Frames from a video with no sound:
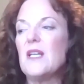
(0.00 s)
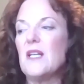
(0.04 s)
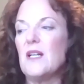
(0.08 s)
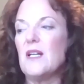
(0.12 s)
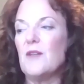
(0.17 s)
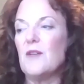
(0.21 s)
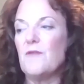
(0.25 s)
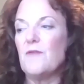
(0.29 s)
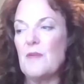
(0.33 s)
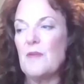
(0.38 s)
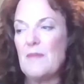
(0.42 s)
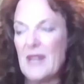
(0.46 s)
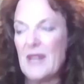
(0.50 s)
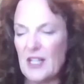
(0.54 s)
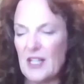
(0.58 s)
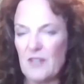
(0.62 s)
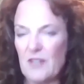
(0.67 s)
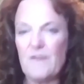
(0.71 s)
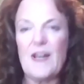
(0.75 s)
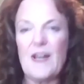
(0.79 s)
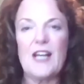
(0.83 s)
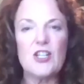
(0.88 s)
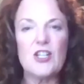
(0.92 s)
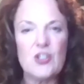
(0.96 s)

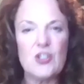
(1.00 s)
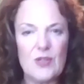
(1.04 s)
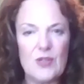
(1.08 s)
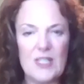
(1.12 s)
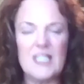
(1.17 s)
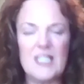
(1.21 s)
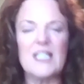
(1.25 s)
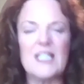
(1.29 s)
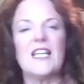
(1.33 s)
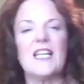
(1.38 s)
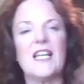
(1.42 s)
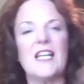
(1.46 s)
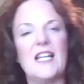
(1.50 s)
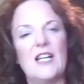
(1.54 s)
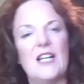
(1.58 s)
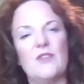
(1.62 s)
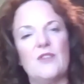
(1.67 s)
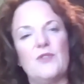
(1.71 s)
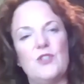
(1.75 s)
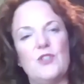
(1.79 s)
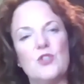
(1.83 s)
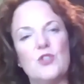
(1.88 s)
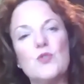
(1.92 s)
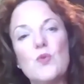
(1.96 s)
manufacturing to getting it
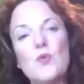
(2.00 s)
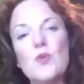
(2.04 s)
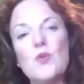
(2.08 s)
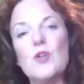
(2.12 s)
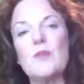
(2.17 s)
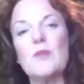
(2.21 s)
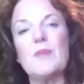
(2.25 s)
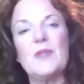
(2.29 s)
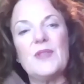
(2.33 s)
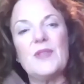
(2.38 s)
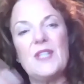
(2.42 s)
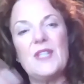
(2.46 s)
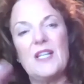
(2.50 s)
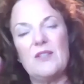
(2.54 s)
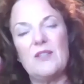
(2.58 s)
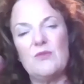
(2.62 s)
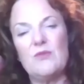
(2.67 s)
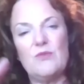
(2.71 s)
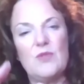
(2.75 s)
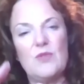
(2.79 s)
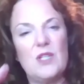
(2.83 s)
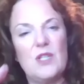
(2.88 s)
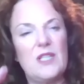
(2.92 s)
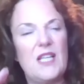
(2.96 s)
out the door, but
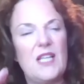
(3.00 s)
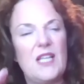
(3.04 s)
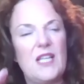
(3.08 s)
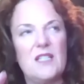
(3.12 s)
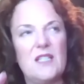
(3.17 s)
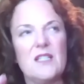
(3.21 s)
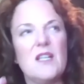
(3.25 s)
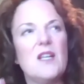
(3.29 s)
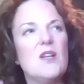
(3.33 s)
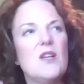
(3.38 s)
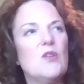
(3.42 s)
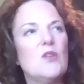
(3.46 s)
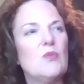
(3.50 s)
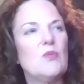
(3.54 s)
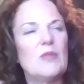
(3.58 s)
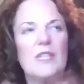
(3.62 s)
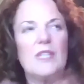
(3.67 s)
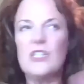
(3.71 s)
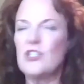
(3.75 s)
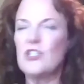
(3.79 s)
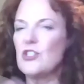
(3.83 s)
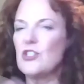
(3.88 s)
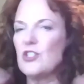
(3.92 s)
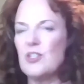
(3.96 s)
that
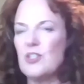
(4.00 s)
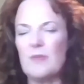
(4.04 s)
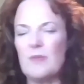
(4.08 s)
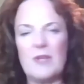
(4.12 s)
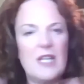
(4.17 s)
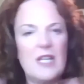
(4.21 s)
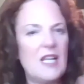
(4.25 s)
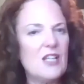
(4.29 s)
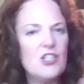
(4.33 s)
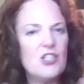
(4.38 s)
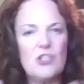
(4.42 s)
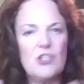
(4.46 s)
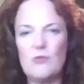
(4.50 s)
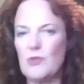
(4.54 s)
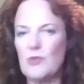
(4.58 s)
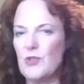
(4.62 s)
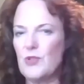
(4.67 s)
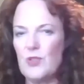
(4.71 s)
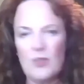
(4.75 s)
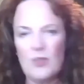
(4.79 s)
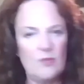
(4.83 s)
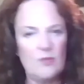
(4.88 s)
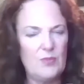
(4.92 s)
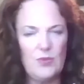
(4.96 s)
relationship connection
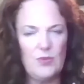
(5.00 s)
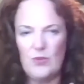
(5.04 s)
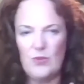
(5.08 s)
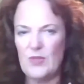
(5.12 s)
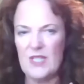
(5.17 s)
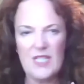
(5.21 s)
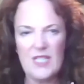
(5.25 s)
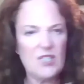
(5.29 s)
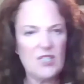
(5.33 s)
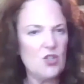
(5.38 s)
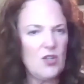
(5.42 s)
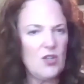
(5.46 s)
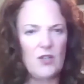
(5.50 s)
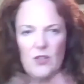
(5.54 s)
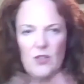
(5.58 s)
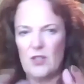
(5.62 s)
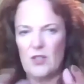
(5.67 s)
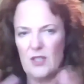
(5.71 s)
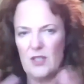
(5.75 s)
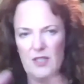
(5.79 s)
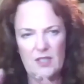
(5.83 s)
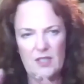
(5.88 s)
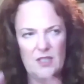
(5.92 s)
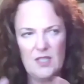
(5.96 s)
with your employees
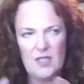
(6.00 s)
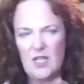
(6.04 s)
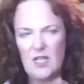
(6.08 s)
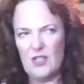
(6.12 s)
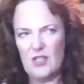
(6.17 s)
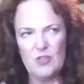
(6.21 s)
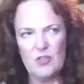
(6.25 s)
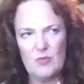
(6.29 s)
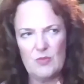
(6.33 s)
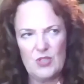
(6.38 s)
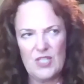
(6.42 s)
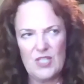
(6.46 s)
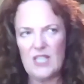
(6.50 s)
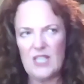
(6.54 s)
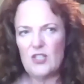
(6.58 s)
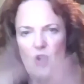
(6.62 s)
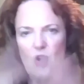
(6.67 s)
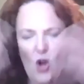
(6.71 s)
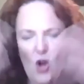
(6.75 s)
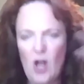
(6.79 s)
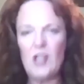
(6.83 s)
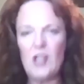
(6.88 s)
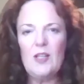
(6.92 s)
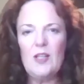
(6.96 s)
and customers, that's
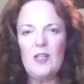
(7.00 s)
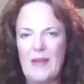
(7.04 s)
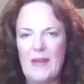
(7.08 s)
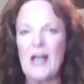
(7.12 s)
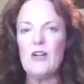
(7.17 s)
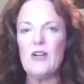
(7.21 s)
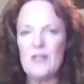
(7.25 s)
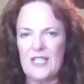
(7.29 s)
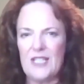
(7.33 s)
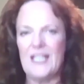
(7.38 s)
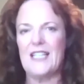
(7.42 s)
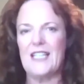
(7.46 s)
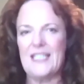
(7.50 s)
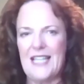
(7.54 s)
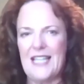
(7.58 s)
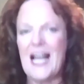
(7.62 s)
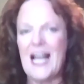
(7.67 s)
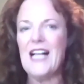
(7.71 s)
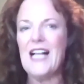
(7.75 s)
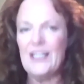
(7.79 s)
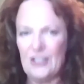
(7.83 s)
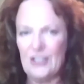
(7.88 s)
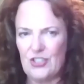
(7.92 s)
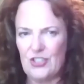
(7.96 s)
all about
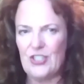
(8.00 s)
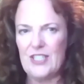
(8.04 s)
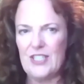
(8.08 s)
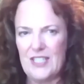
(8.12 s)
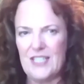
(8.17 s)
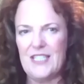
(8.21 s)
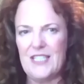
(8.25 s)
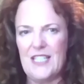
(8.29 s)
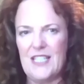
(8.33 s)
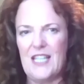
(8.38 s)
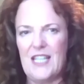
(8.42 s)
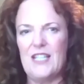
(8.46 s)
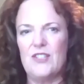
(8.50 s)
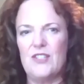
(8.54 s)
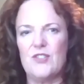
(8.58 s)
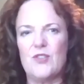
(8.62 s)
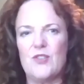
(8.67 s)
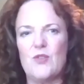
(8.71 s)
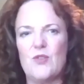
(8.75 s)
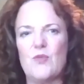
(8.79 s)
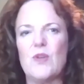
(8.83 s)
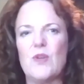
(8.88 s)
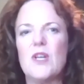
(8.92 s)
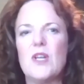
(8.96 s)
technology today.
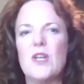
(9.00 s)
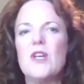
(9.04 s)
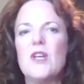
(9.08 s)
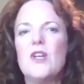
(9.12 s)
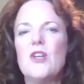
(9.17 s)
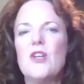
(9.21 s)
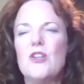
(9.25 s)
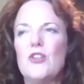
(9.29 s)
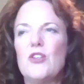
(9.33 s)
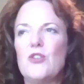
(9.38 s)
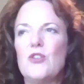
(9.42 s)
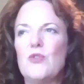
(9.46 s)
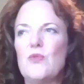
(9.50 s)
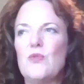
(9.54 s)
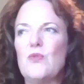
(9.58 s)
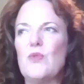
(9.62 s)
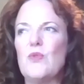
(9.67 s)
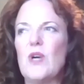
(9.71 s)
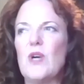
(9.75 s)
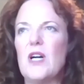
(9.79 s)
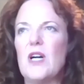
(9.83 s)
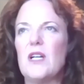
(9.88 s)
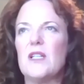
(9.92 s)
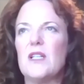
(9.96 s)
So
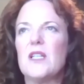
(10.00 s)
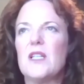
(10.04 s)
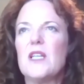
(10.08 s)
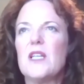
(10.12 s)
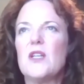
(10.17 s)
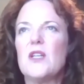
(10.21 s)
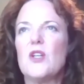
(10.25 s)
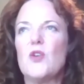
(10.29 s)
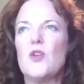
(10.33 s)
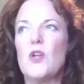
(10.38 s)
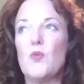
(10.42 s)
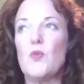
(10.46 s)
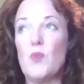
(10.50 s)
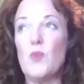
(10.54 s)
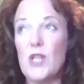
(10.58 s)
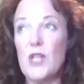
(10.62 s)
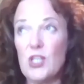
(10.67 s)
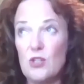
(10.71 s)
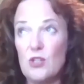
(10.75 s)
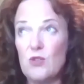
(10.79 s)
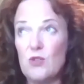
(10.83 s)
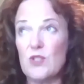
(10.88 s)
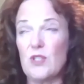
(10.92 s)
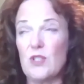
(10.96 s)
we
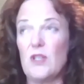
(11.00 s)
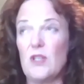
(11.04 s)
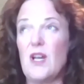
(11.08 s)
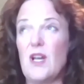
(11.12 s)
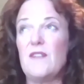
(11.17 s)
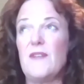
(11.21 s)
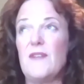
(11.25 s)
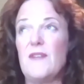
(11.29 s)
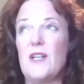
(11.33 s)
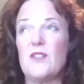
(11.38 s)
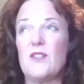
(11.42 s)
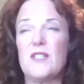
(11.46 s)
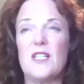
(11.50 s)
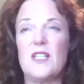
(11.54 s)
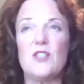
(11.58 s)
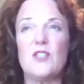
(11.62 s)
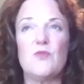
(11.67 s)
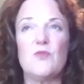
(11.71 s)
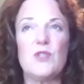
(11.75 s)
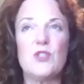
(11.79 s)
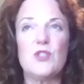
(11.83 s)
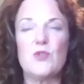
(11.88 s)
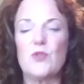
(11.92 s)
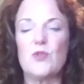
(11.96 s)
use a lot of outside
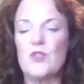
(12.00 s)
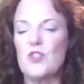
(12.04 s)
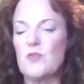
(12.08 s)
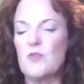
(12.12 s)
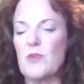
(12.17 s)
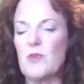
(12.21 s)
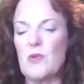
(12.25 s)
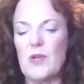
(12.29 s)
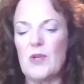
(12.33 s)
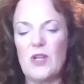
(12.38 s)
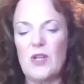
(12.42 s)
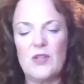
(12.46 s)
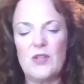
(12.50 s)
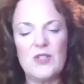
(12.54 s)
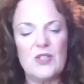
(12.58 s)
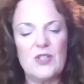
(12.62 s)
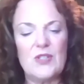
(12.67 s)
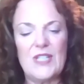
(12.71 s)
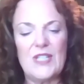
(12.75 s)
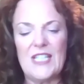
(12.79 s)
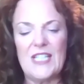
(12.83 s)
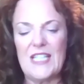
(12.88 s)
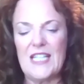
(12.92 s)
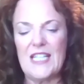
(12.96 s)
resources, but we also
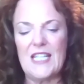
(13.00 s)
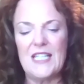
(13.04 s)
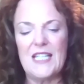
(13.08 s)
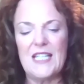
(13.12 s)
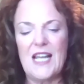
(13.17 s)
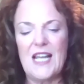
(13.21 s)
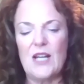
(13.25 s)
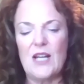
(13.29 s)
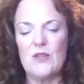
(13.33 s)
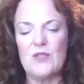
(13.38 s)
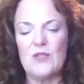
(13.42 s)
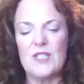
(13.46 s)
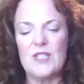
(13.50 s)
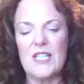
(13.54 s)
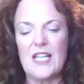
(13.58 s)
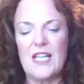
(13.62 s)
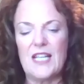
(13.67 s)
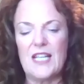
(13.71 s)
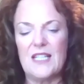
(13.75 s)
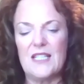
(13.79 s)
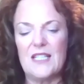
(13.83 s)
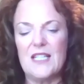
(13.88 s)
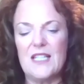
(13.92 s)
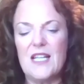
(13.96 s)
need it in-house,
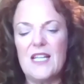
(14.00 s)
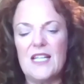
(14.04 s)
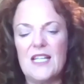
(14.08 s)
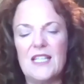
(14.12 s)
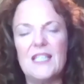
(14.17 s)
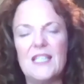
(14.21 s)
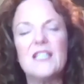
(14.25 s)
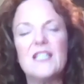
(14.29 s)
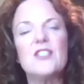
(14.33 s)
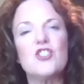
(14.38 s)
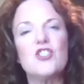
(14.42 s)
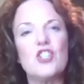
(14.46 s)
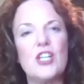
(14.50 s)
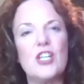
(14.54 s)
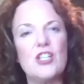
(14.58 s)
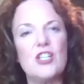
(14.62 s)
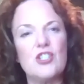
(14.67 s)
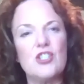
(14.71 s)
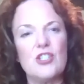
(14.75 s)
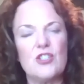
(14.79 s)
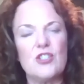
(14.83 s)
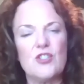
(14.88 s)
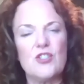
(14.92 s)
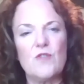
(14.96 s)
and it is
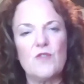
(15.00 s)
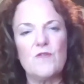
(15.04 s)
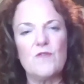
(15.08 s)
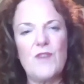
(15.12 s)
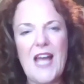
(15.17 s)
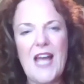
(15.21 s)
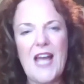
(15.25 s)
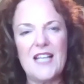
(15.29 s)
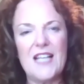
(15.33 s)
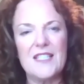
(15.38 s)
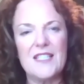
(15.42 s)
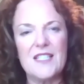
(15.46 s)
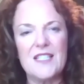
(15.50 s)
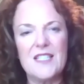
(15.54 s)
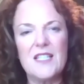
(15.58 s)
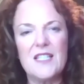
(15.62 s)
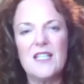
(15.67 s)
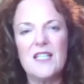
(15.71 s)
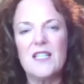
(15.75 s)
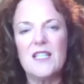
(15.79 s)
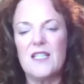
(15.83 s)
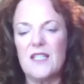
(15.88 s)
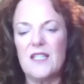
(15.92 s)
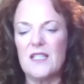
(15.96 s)
changing so fast
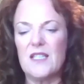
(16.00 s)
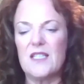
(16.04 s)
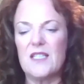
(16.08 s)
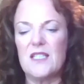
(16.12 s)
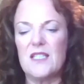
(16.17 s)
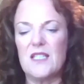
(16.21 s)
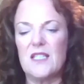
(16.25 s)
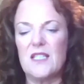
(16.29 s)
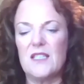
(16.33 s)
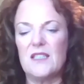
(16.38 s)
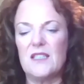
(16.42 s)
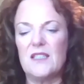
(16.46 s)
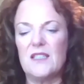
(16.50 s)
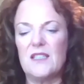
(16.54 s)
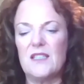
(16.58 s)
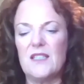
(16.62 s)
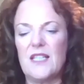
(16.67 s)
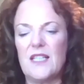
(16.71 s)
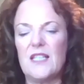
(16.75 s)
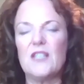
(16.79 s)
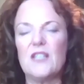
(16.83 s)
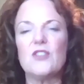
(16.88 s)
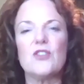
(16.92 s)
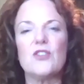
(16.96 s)

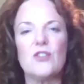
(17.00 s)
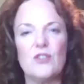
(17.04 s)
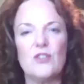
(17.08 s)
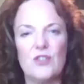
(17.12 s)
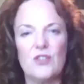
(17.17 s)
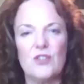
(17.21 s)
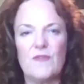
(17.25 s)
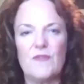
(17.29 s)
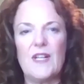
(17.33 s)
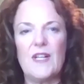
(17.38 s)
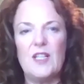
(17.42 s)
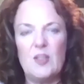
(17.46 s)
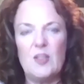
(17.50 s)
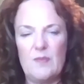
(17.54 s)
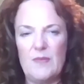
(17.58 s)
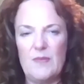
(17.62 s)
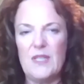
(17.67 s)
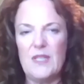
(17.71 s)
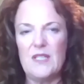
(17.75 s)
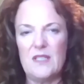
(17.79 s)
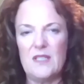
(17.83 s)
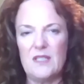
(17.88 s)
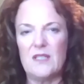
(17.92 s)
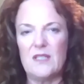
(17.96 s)
that internal
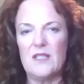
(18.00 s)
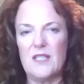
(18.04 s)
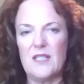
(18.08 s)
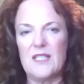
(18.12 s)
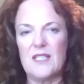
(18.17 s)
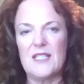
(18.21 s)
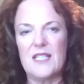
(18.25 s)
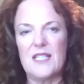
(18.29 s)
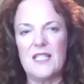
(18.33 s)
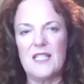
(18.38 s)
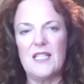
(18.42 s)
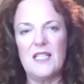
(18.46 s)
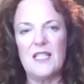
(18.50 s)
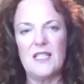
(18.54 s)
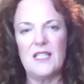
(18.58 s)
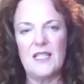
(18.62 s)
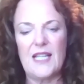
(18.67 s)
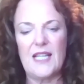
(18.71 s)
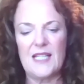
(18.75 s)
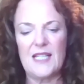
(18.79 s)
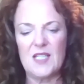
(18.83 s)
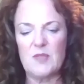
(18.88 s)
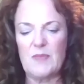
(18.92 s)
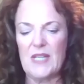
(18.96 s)
development is key in
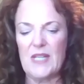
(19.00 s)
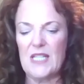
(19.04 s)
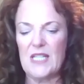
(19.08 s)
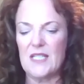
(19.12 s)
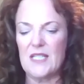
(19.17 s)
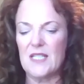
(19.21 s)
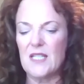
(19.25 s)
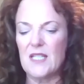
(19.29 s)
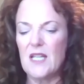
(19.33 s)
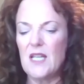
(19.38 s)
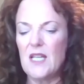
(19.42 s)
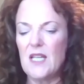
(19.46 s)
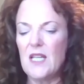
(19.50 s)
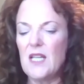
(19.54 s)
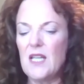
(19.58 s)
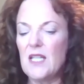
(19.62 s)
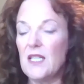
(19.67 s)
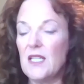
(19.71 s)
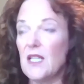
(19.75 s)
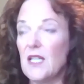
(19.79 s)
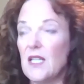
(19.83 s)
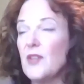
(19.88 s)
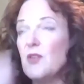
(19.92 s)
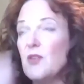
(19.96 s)
that space.
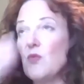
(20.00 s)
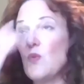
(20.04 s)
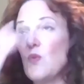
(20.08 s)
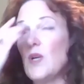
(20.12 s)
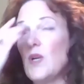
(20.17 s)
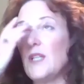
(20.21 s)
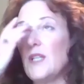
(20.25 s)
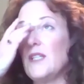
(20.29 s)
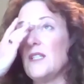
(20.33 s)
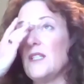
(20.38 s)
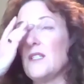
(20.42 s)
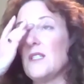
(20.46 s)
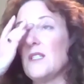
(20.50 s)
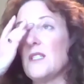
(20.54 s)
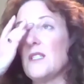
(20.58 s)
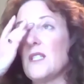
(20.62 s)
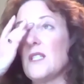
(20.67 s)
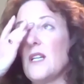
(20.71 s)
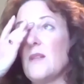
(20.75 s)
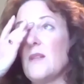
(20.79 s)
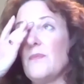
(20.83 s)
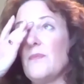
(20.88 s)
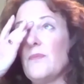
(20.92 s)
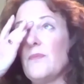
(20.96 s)
The other one
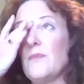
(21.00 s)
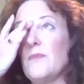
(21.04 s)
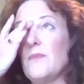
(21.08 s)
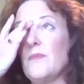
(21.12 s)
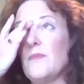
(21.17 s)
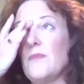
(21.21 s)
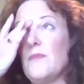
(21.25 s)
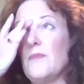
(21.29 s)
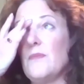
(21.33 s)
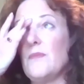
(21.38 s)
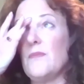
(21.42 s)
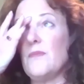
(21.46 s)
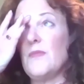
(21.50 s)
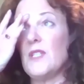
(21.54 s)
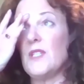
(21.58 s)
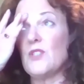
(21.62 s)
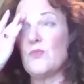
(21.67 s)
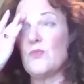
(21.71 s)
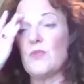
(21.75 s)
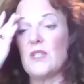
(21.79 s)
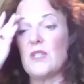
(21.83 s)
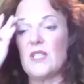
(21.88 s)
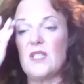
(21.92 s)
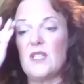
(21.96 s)

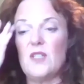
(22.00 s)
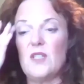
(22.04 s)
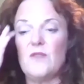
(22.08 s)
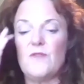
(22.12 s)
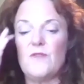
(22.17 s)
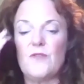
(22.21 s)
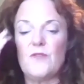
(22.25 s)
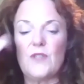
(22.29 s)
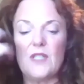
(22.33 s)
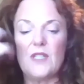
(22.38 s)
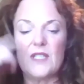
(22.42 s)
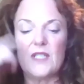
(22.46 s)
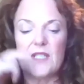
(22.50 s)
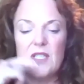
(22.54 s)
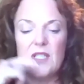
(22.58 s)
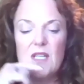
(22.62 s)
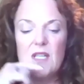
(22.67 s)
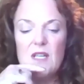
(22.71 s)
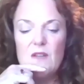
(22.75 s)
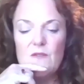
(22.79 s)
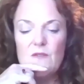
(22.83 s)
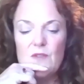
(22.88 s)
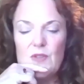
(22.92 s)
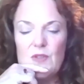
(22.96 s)
that's really key for us
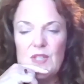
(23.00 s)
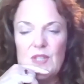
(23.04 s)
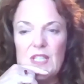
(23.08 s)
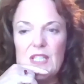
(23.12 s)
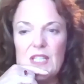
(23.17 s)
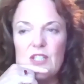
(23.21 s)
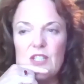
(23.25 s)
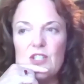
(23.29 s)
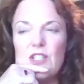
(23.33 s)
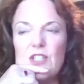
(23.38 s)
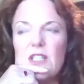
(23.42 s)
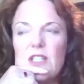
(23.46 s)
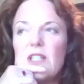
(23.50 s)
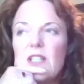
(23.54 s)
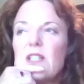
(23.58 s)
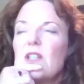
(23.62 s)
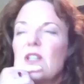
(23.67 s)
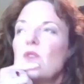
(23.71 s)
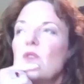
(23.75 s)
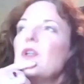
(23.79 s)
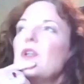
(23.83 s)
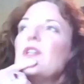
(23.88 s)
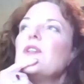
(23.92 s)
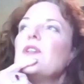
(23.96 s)
with the
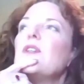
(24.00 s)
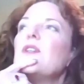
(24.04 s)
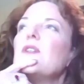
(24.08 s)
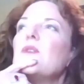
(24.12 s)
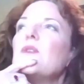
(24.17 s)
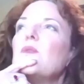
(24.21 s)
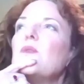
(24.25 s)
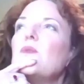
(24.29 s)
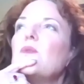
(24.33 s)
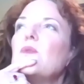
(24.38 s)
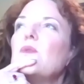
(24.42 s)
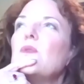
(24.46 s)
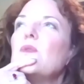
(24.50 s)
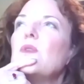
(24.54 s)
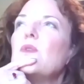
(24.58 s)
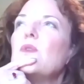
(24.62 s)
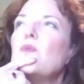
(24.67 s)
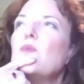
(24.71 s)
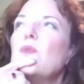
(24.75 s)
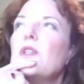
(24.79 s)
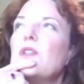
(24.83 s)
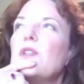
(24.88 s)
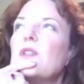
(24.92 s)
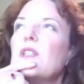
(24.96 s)
engineering, when you're
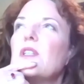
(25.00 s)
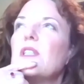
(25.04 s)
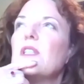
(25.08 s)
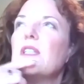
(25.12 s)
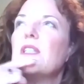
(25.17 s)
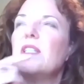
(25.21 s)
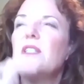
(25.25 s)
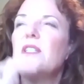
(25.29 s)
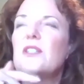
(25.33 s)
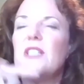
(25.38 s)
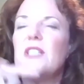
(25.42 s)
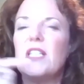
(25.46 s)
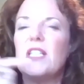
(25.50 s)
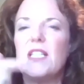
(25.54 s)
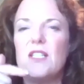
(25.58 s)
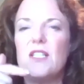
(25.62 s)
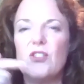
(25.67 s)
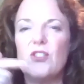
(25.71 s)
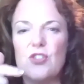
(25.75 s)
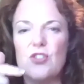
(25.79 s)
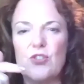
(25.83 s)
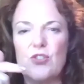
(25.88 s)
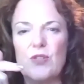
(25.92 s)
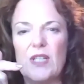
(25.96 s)
the leader in an
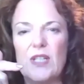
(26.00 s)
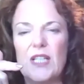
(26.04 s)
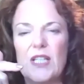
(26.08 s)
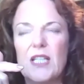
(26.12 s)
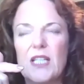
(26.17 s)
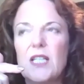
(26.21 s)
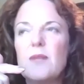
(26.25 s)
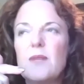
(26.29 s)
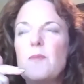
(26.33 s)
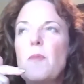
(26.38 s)
industry,